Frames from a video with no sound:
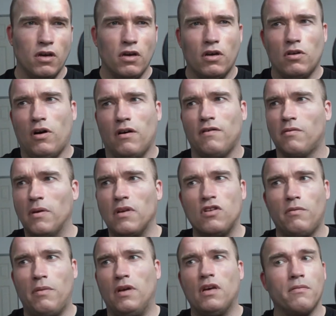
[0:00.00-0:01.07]
I've been
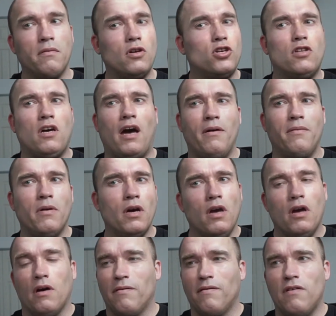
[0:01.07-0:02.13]
spending much time.
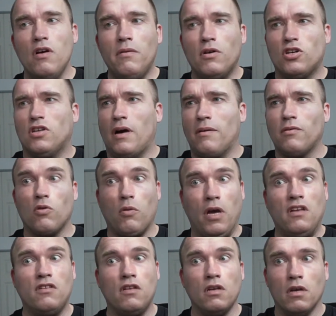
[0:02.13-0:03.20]
Very much time was wasted.